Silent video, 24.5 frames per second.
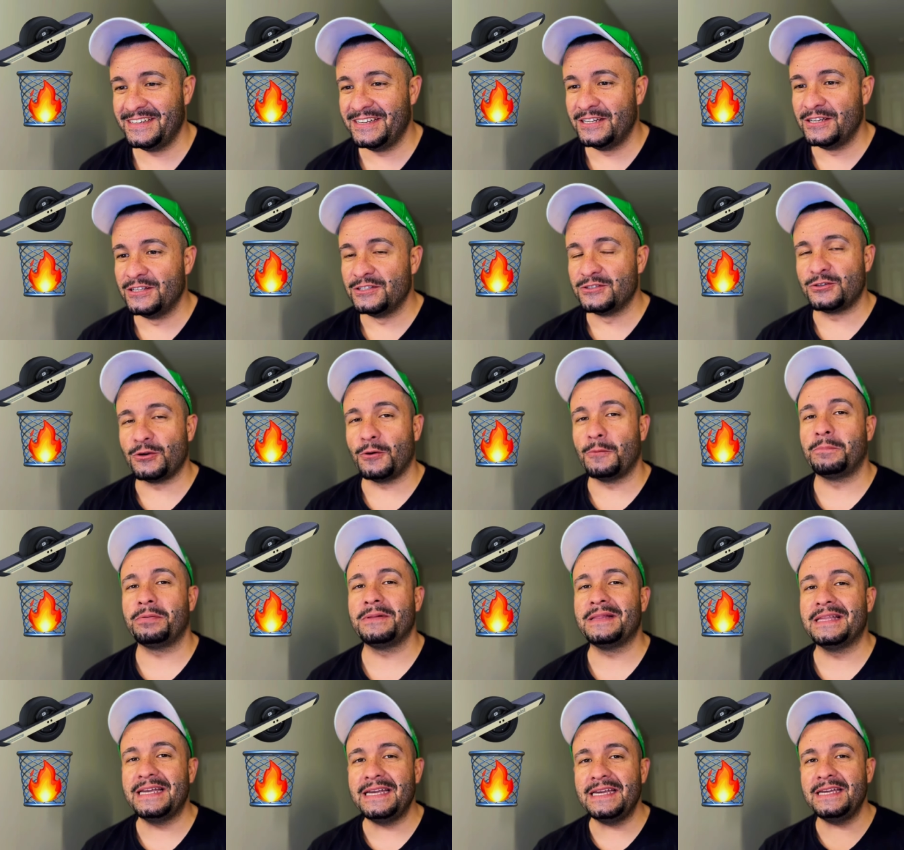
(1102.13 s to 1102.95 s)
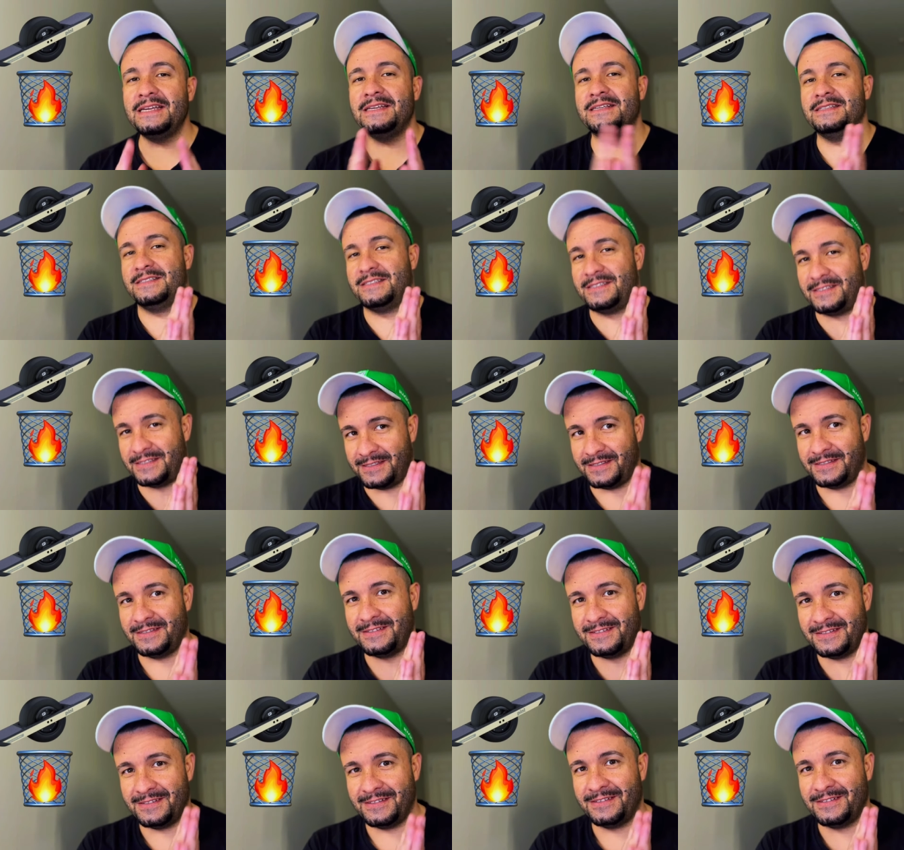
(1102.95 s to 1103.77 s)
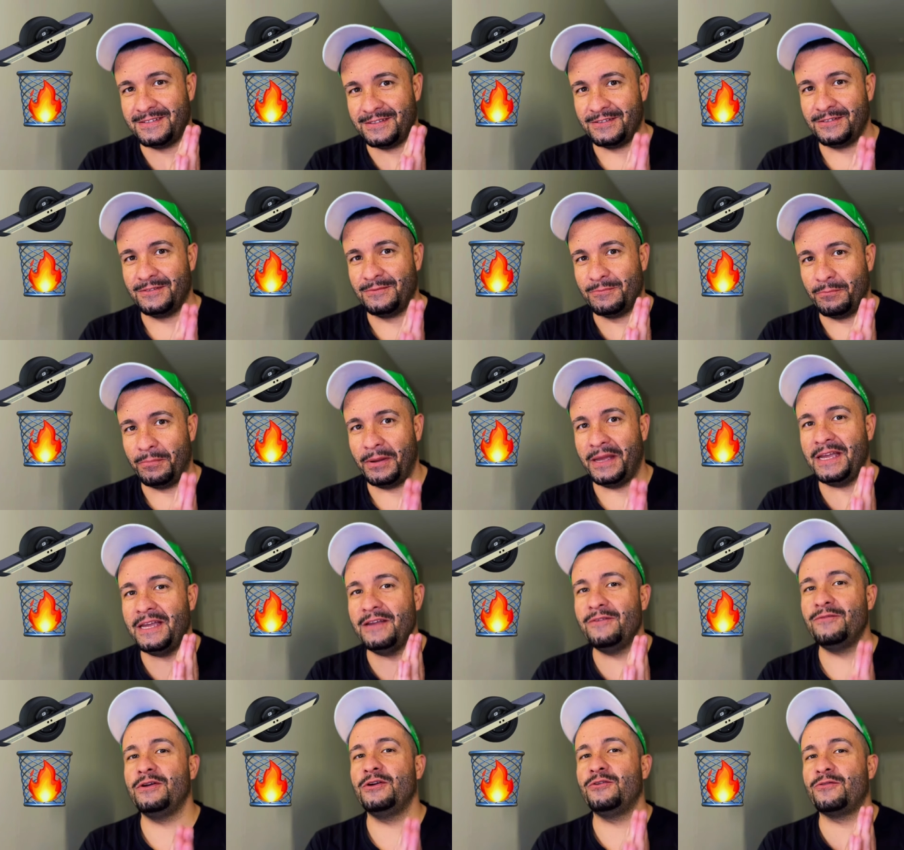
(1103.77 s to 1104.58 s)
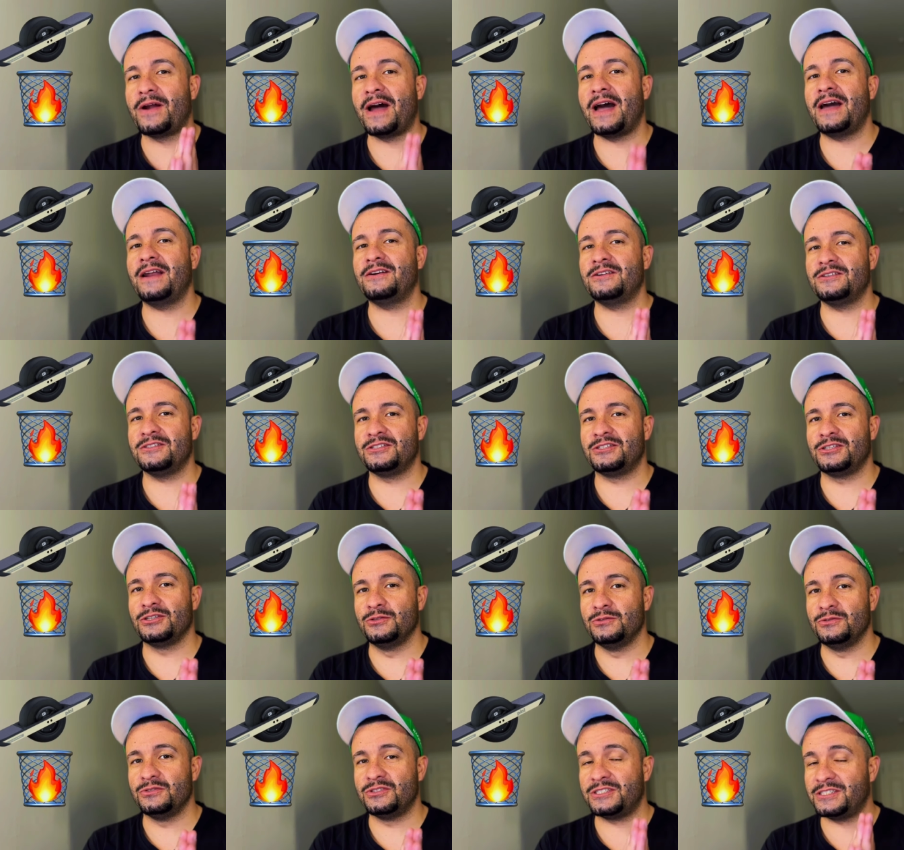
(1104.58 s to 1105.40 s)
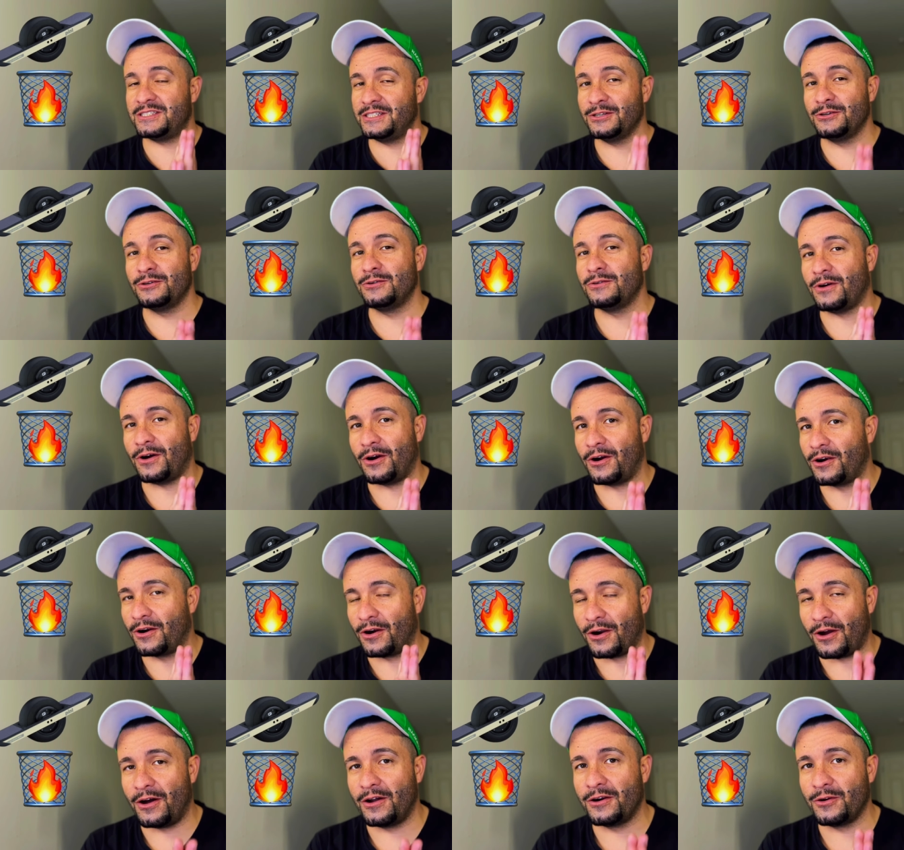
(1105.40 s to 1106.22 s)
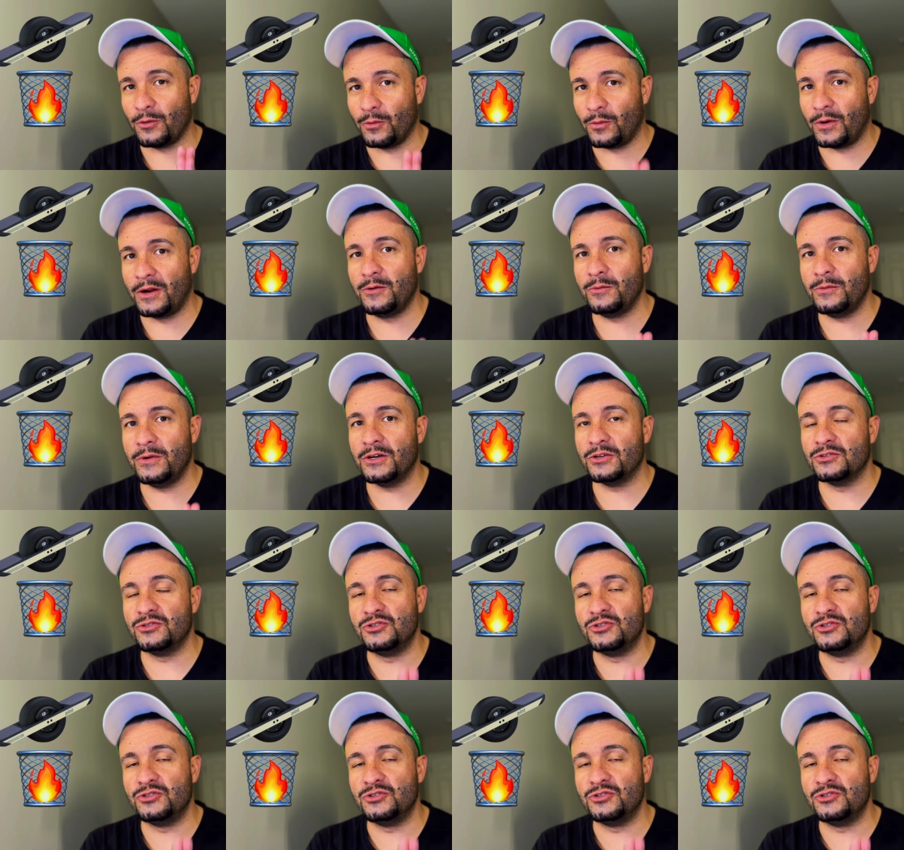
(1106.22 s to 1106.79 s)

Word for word: So please PEV riders who still are on a one wheel,